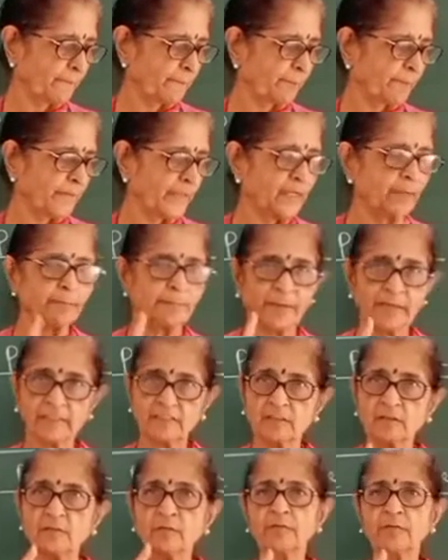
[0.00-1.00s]
In
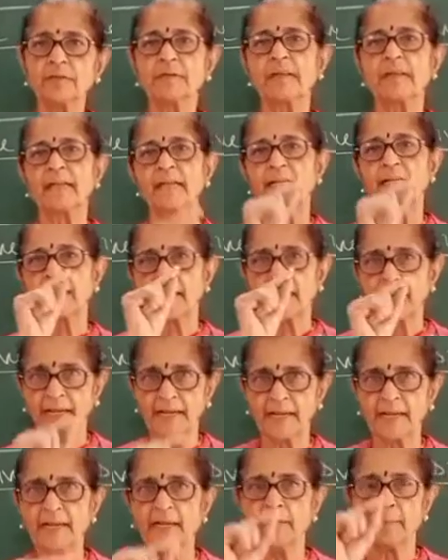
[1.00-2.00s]
passive, we write
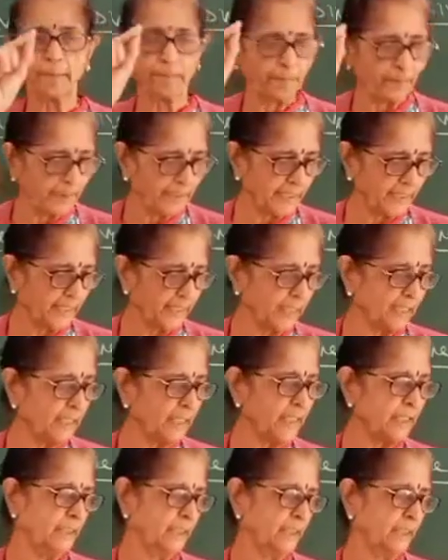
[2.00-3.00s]
had
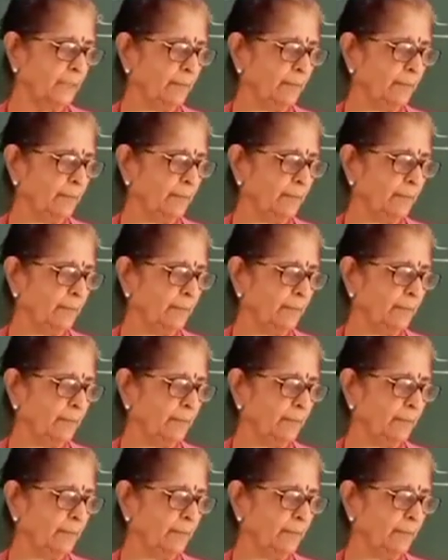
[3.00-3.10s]
been